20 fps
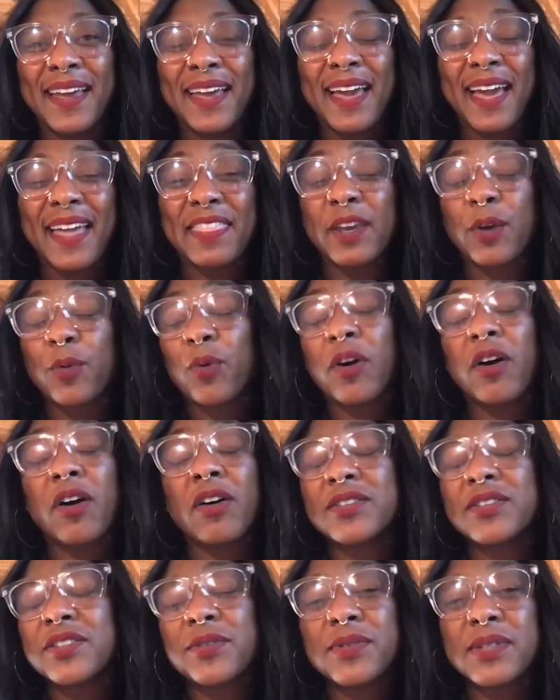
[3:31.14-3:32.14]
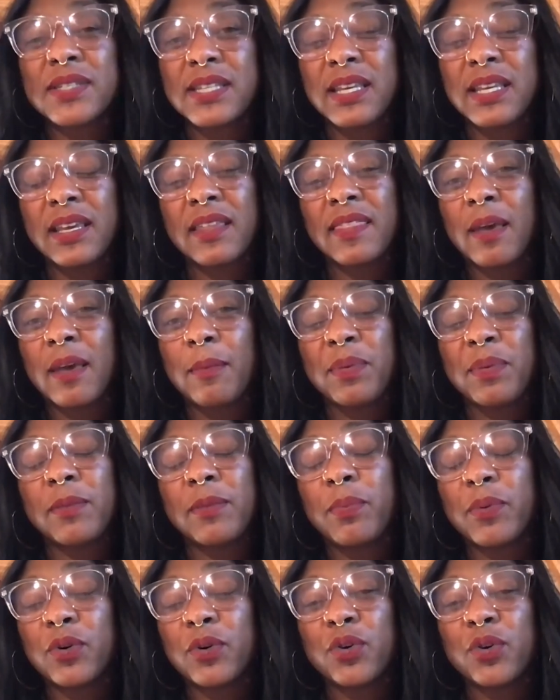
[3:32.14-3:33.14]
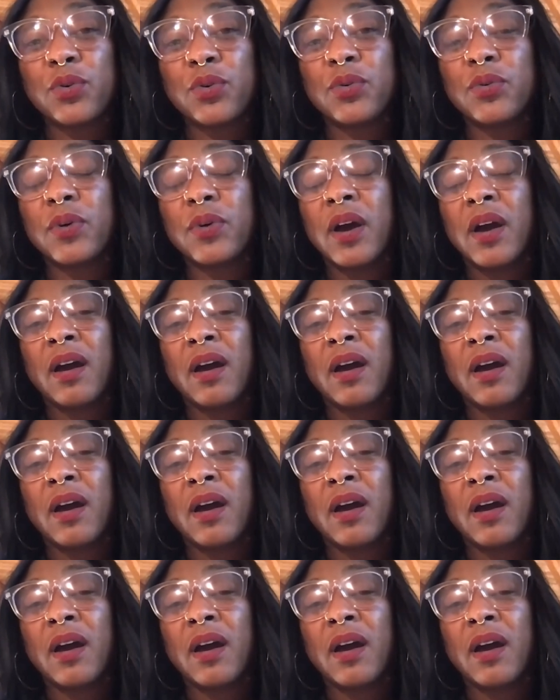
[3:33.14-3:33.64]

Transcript: I think we're also seeing that people who